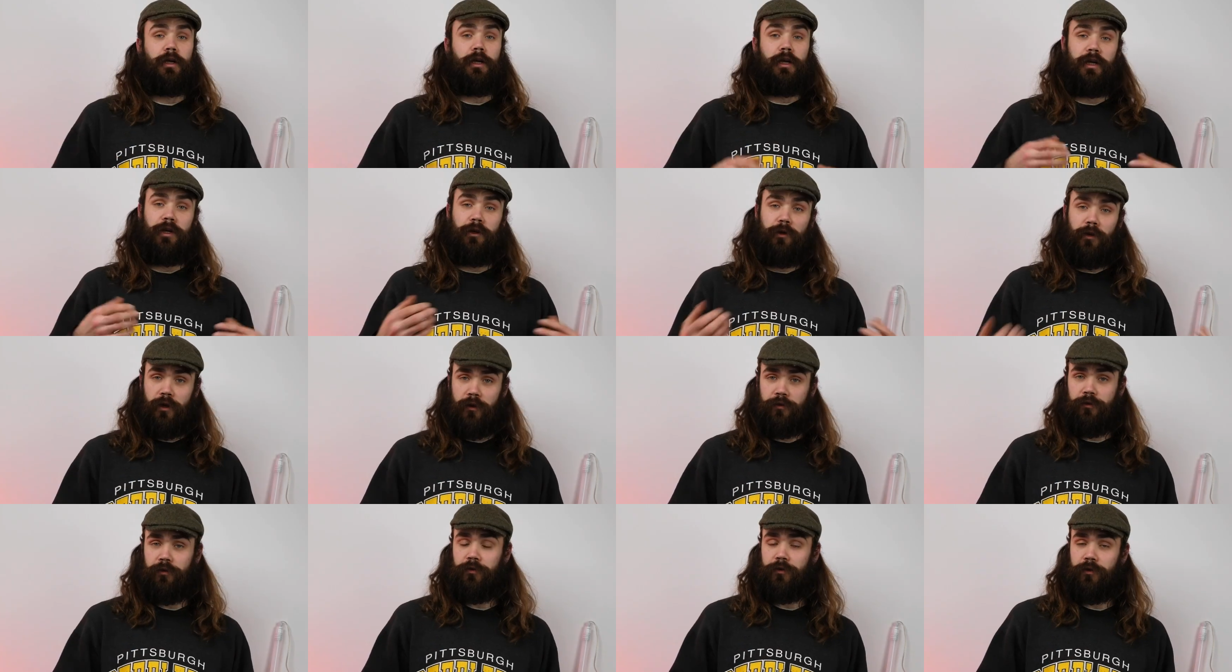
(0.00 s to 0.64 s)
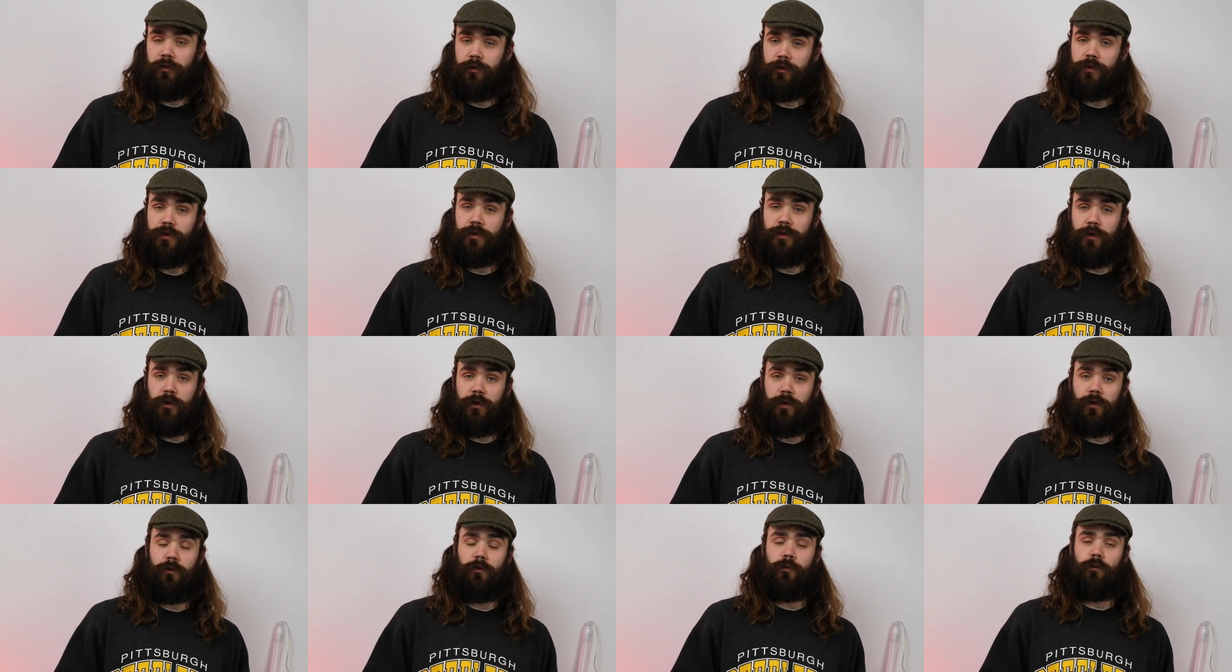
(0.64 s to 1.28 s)
In order to do
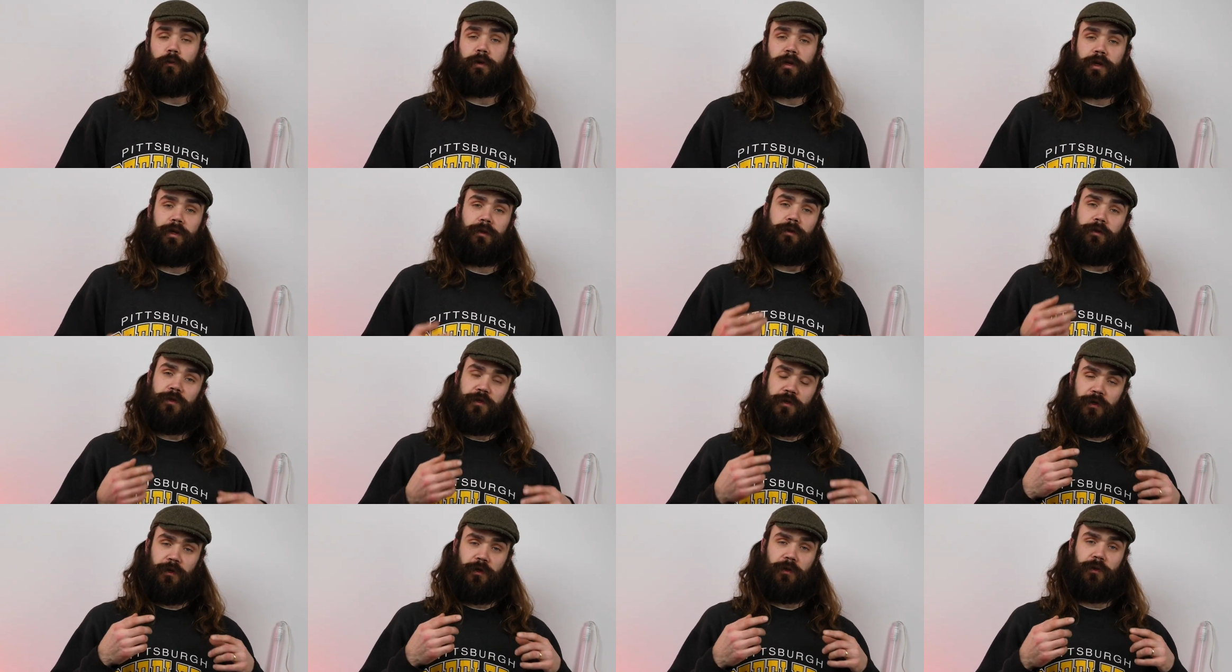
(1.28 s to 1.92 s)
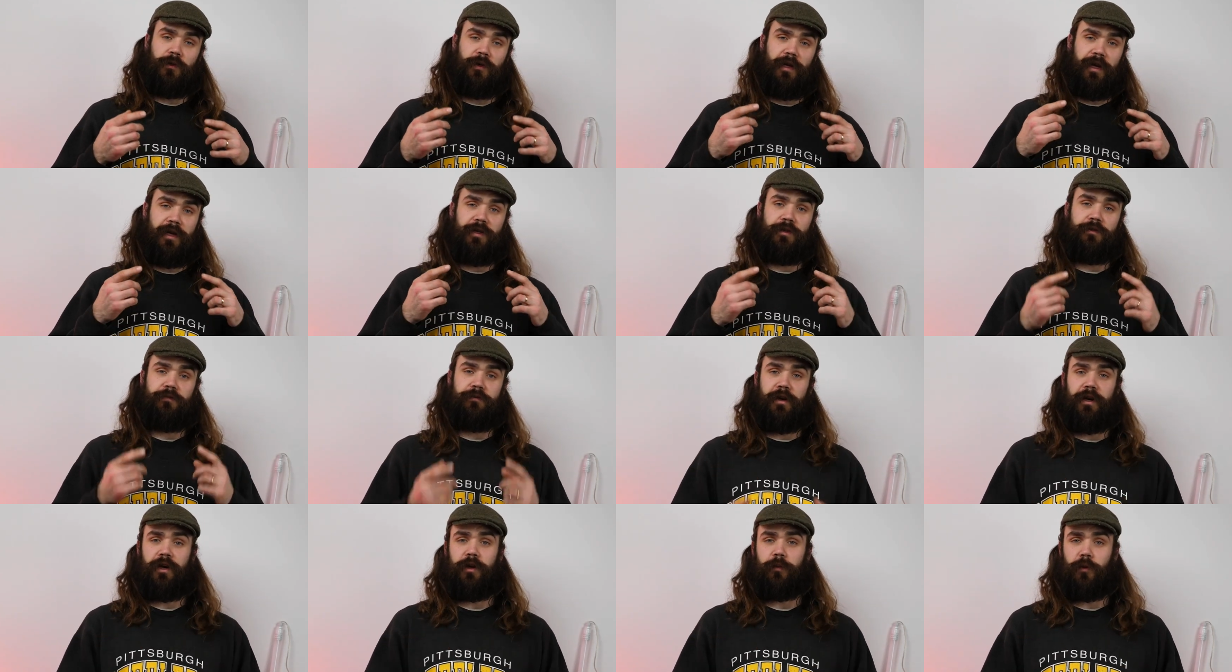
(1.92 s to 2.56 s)
so, we need to synchronize
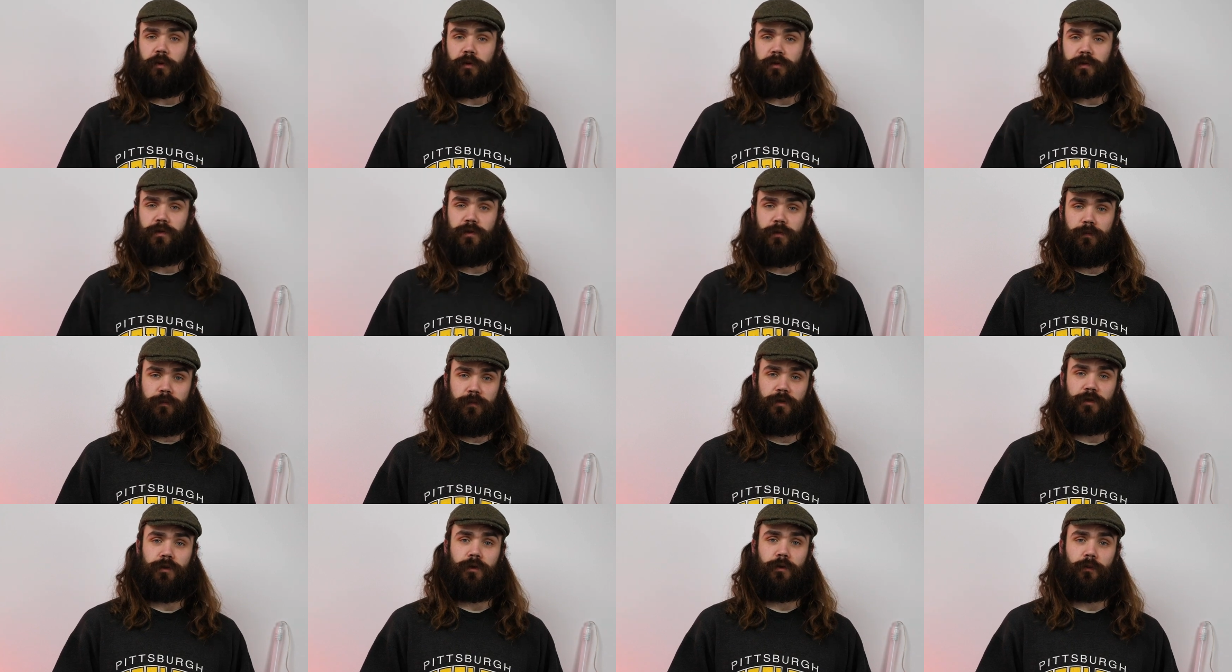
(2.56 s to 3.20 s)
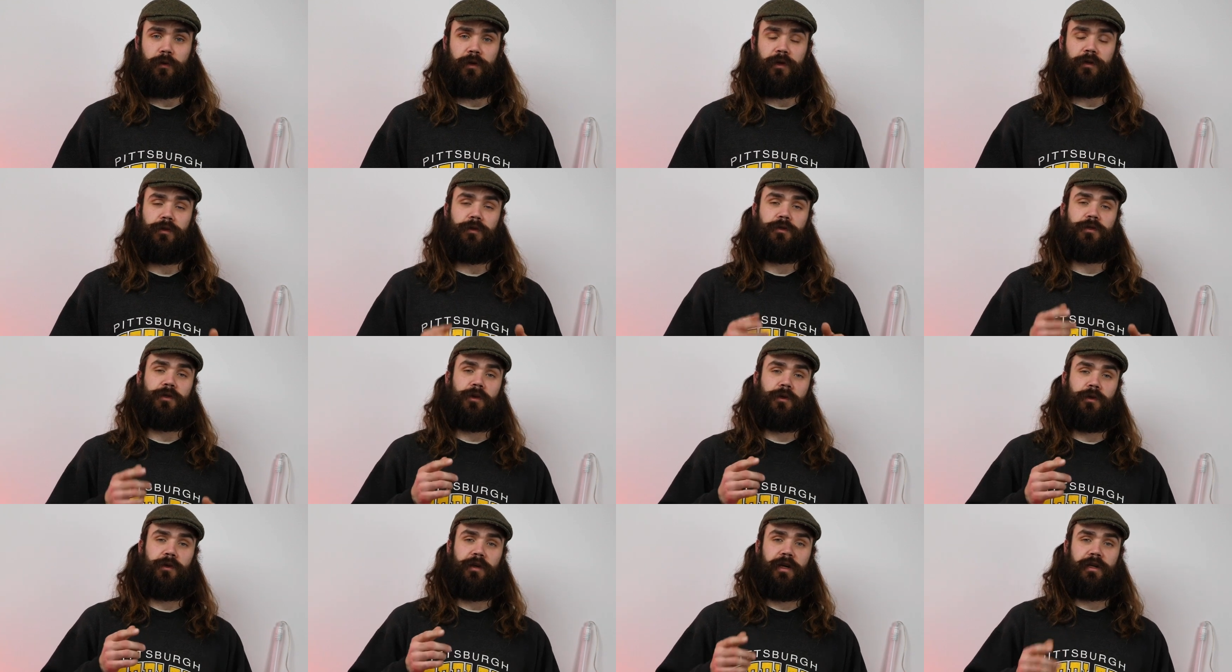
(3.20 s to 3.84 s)
variables. So we need to
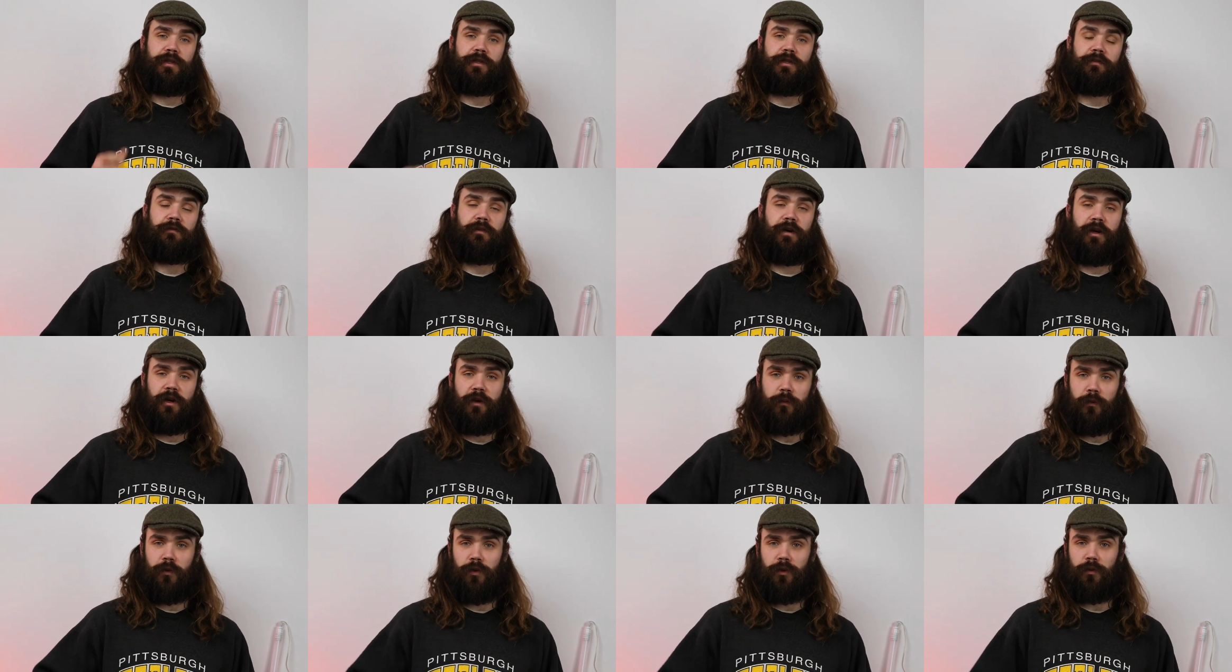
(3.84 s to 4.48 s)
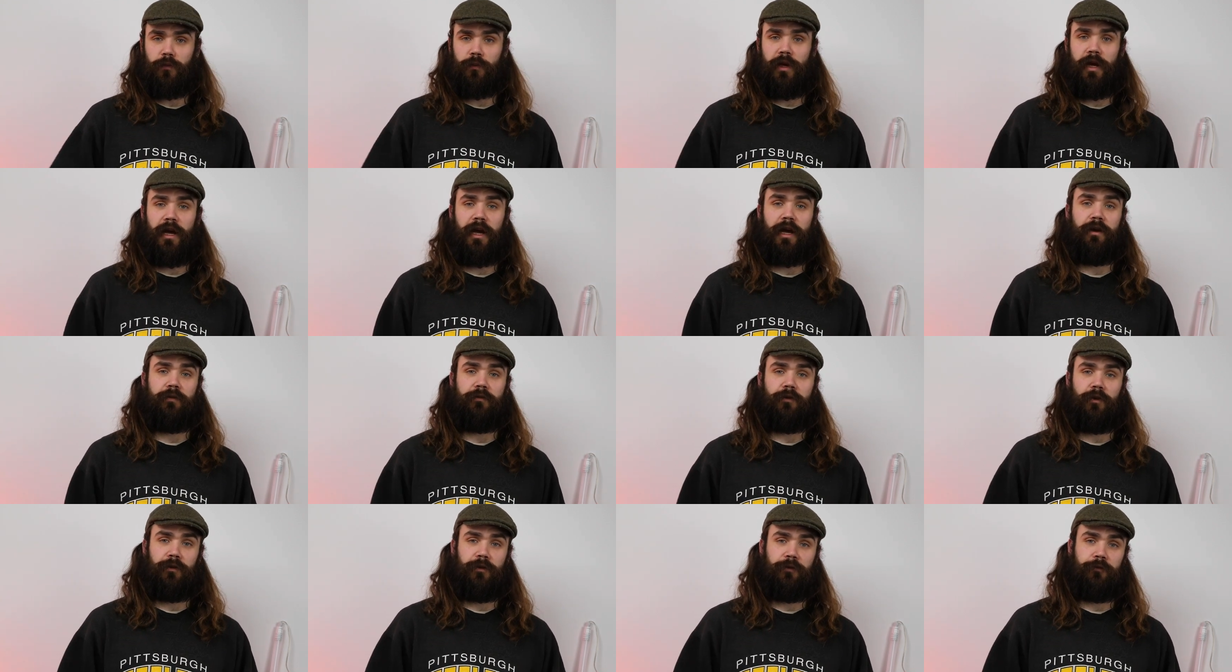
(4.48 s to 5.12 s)
synchronize the variable we
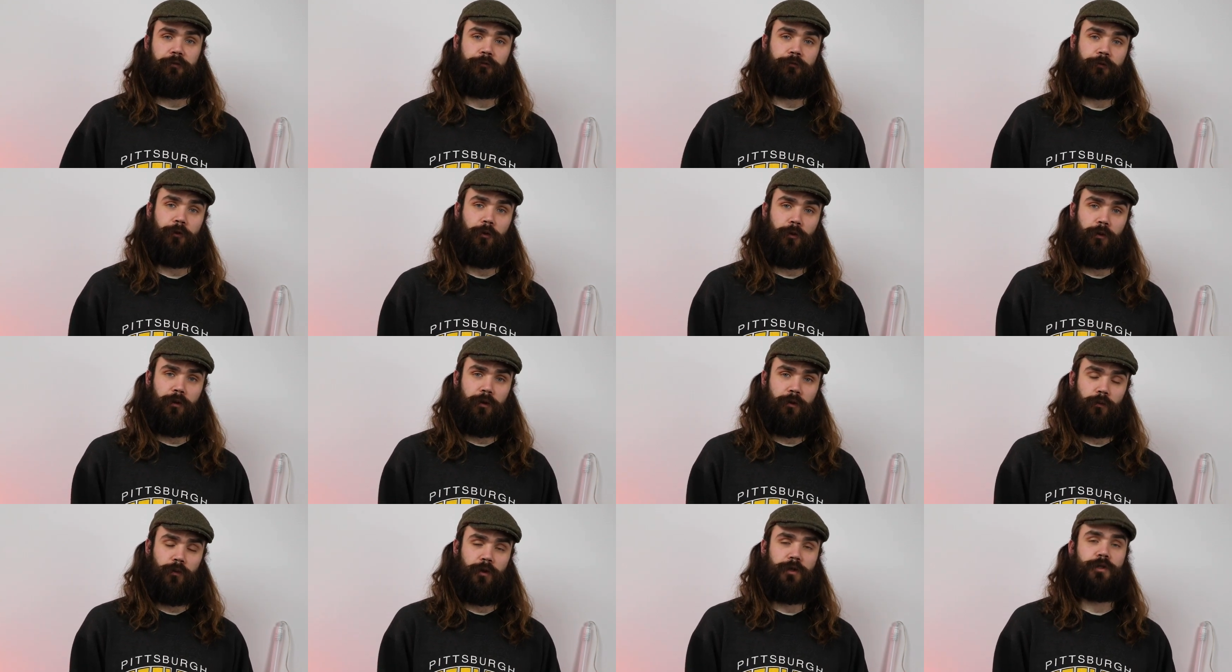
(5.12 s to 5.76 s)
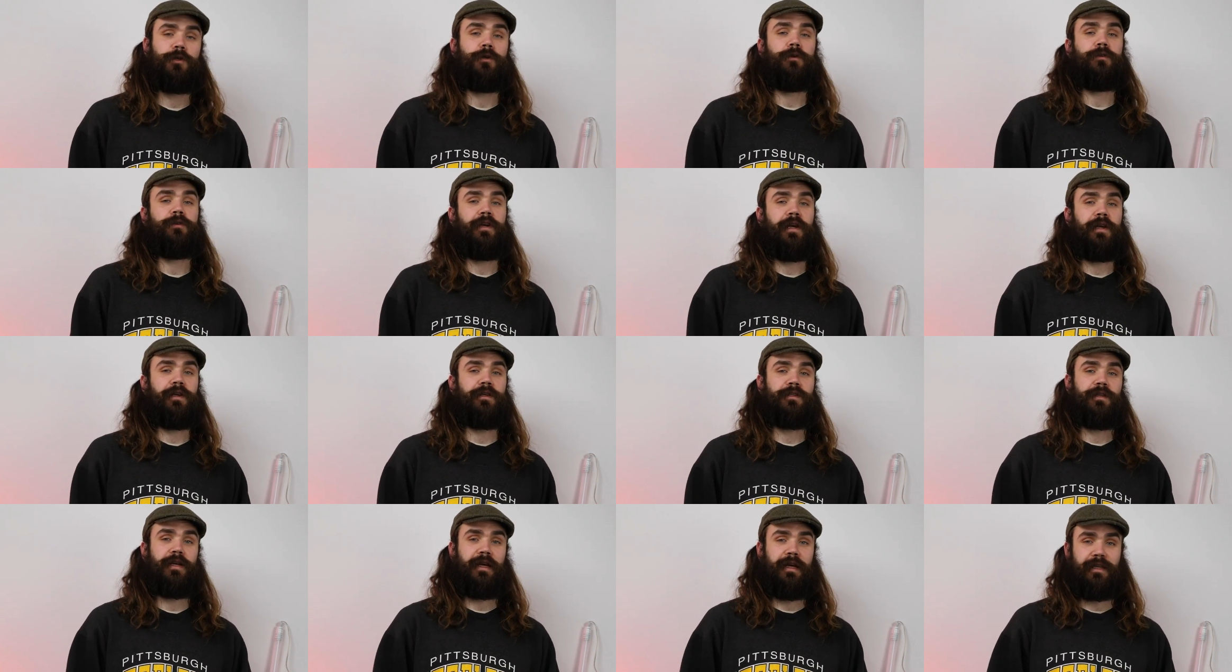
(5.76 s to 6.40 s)
have on the phone, which
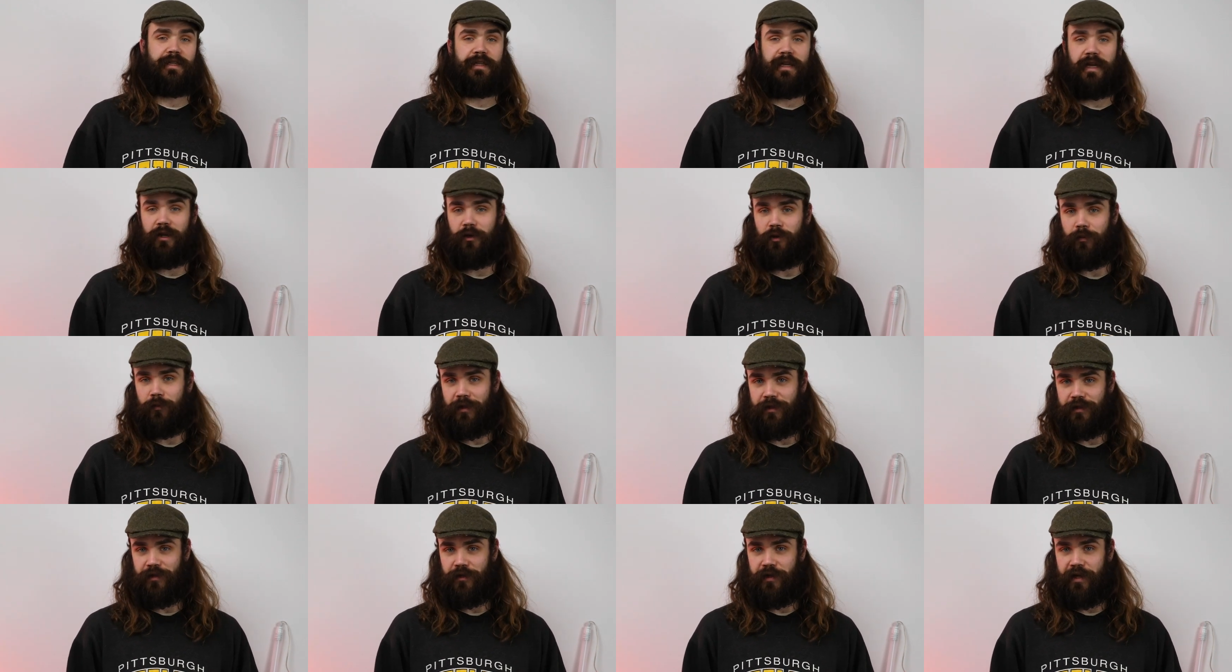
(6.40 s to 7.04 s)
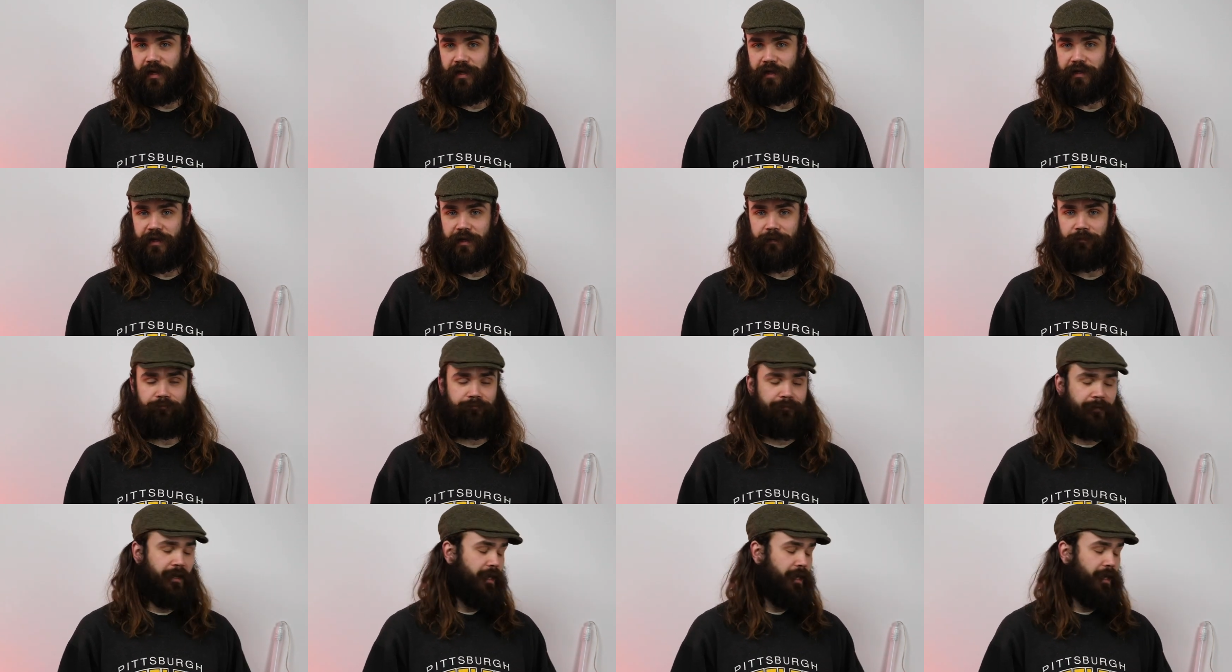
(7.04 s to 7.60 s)
contains the accelerometer data.